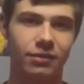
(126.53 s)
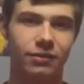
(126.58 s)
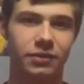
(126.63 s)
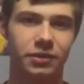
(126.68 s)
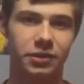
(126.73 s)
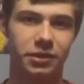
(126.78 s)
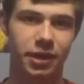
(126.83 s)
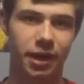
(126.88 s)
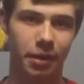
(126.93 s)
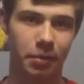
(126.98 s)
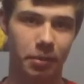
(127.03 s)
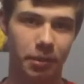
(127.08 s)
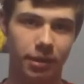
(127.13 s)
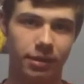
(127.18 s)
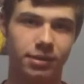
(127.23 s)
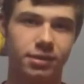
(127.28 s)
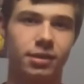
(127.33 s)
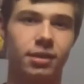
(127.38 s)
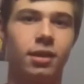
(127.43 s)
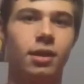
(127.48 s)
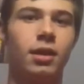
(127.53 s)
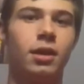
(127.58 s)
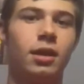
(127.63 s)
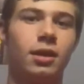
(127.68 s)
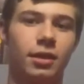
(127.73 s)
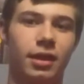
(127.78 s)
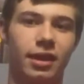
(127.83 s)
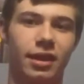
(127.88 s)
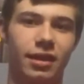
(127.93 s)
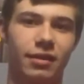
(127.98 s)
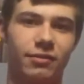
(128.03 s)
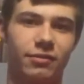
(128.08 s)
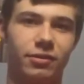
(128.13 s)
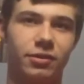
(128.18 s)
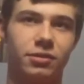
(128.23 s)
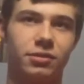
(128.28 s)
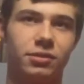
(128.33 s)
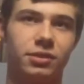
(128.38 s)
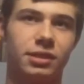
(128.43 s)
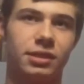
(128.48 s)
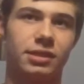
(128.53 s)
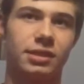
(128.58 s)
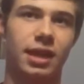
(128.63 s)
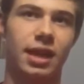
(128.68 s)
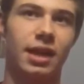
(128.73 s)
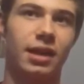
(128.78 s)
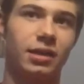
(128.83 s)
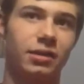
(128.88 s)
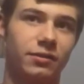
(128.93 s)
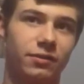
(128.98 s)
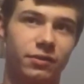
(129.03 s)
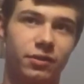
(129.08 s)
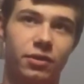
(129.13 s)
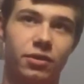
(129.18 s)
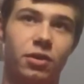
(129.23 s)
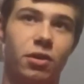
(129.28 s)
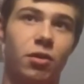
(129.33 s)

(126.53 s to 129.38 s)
for crankbaits. They have reels designed for